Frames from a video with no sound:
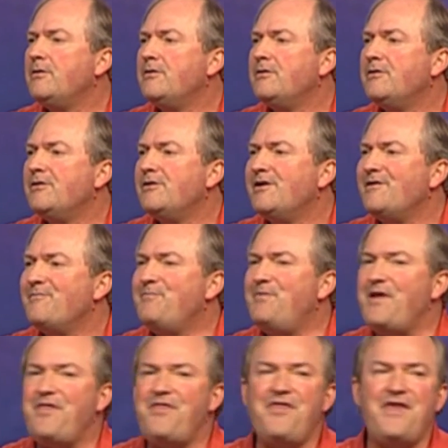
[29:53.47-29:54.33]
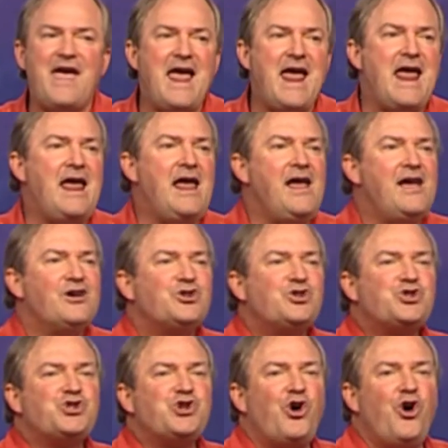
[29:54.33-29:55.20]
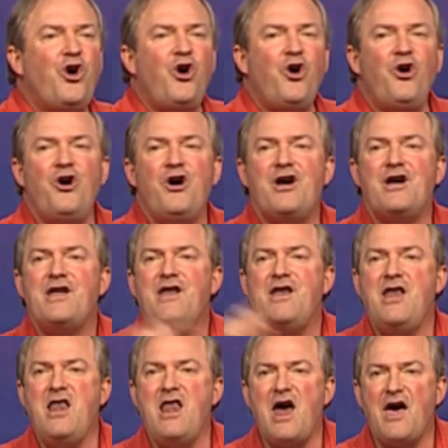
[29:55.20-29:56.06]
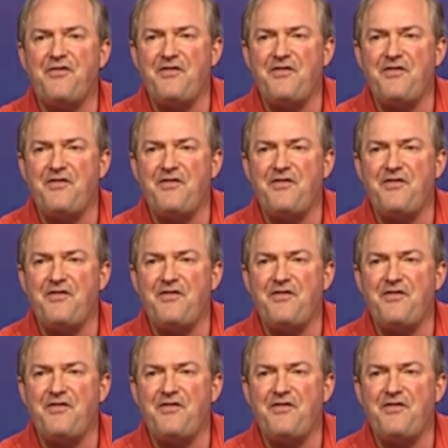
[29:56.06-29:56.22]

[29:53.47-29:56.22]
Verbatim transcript: but they saw nothing.